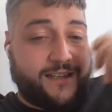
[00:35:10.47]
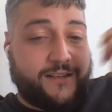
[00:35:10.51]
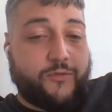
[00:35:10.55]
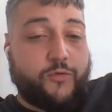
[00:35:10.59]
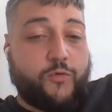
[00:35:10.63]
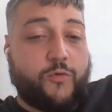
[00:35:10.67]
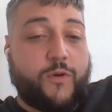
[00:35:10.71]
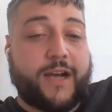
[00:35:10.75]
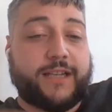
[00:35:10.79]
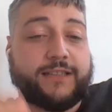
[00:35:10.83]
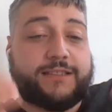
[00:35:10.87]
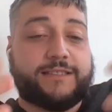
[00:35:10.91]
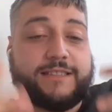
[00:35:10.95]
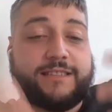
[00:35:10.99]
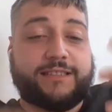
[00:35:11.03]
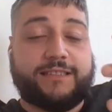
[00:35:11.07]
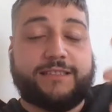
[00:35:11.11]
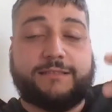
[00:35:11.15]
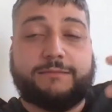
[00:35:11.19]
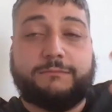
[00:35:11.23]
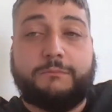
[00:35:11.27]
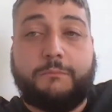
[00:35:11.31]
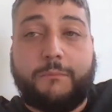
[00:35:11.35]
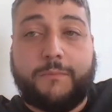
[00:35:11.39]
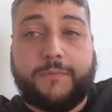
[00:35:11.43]

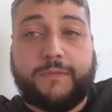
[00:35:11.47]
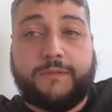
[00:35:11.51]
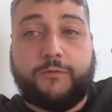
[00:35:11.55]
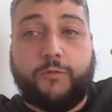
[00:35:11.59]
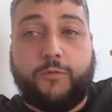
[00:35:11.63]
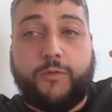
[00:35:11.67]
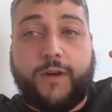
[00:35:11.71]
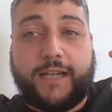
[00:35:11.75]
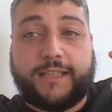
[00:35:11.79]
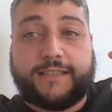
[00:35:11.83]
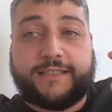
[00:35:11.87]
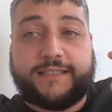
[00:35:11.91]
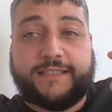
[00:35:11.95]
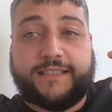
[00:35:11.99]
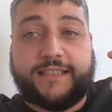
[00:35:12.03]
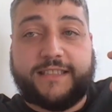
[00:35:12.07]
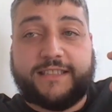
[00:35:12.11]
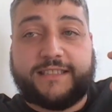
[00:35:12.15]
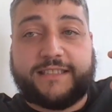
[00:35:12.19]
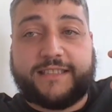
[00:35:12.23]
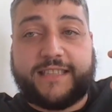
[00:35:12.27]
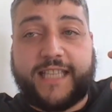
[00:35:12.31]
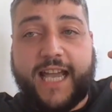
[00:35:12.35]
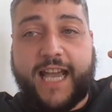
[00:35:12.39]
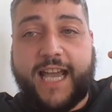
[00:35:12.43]
what's the
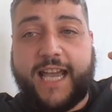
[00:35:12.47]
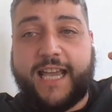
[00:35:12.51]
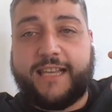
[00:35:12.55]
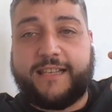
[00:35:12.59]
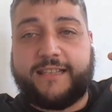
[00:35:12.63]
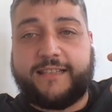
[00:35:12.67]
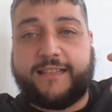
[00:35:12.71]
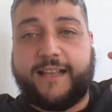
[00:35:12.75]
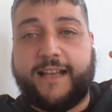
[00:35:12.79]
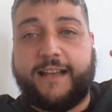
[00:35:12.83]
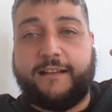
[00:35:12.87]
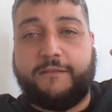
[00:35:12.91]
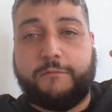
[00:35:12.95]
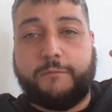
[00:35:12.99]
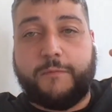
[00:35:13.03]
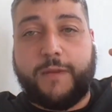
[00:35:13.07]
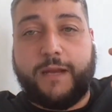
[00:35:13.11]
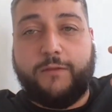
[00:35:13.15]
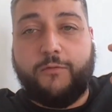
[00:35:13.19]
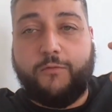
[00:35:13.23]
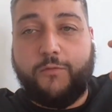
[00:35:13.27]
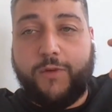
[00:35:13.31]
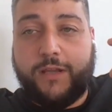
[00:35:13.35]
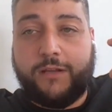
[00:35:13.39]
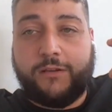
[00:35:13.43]
size of my
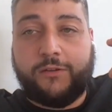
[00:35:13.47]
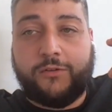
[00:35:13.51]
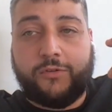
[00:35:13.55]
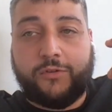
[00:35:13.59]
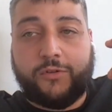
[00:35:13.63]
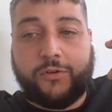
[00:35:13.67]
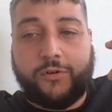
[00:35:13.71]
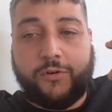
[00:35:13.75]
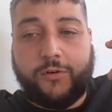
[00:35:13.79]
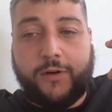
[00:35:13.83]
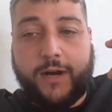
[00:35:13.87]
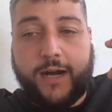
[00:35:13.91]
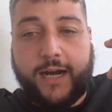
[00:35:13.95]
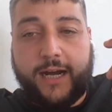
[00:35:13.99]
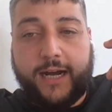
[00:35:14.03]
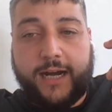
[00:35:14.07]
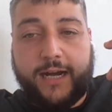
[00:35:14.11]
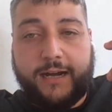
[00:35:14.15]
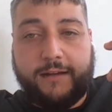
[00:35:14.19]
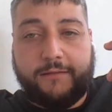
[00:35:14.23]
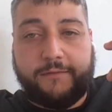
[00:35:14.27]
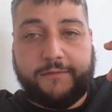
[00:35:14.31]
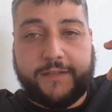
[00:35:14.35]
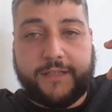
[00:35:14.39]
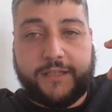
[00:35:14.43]
window
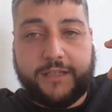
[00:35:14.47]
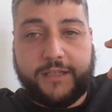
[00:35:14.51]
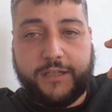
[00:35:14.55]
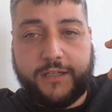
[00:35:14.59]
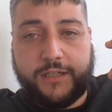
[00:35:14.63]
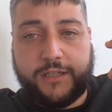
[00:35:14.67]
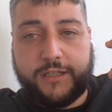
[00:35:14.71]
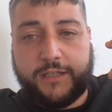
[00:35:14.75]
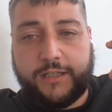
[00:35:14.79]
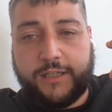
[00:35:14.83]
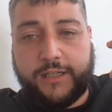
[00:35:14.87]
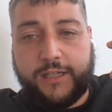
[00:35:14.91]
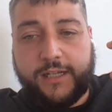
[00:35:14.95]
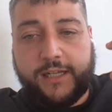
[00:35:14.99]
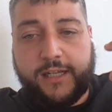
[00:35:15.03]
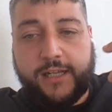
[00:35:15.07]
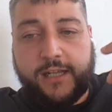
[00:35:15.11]
here,